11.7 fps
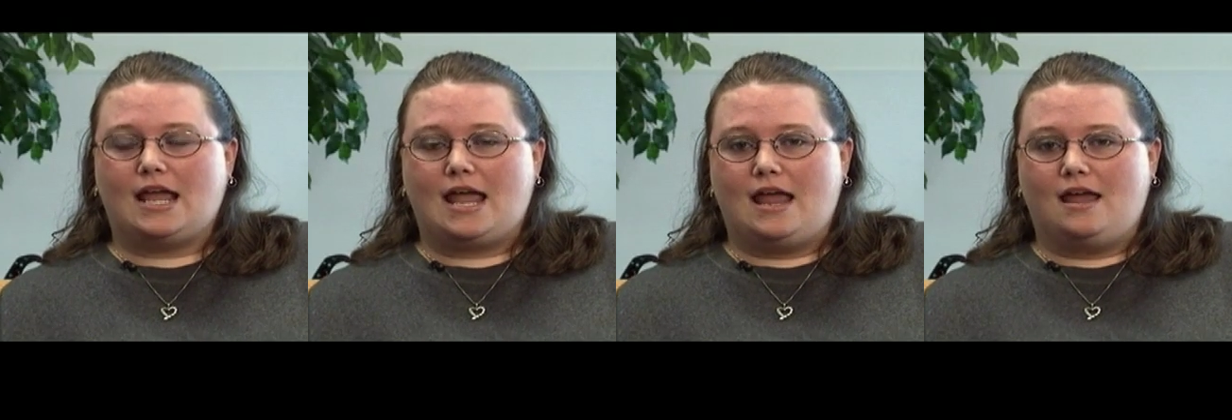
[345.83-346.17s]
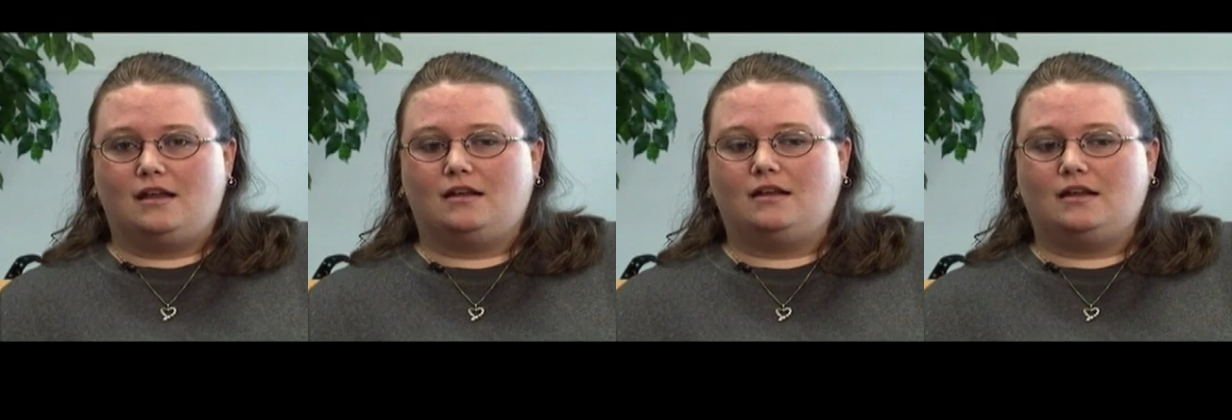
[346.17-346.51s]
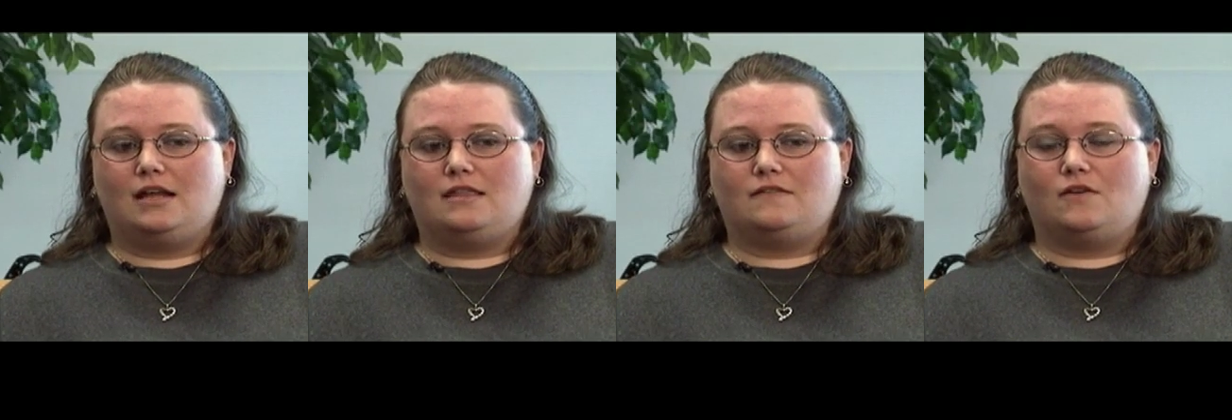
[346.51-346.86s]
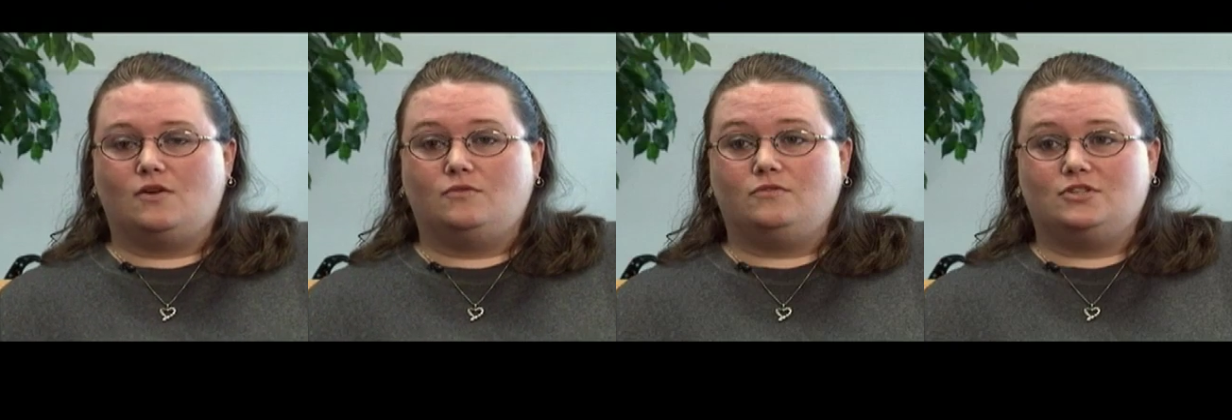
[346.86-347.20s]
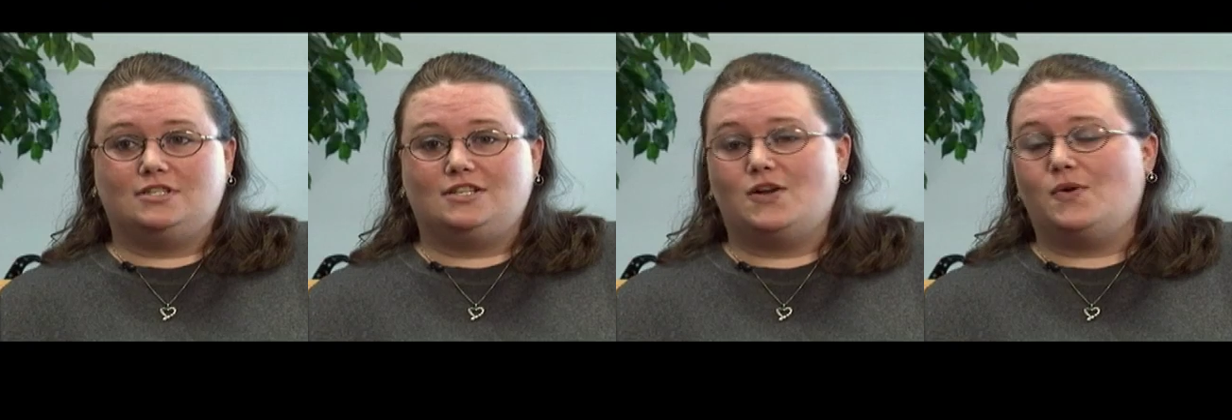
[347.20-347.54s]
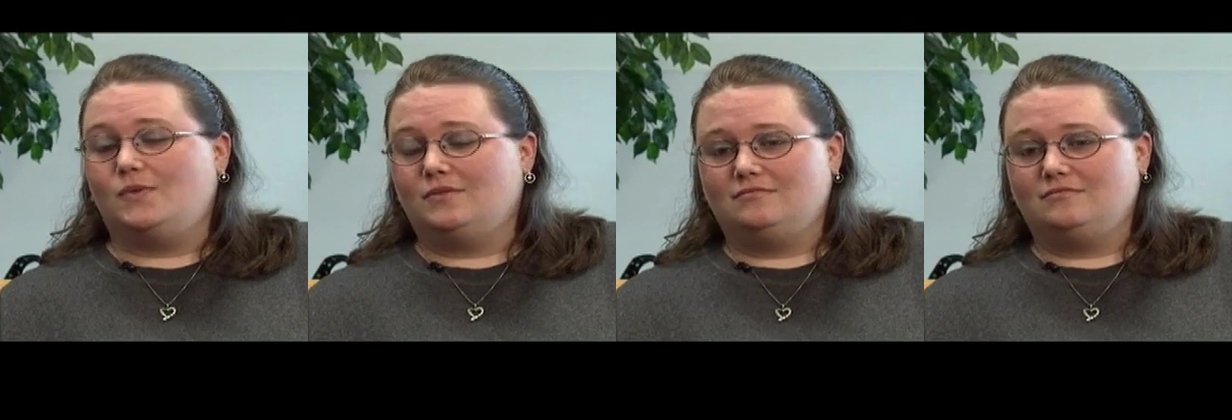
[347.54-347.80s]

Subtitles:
And so just don't,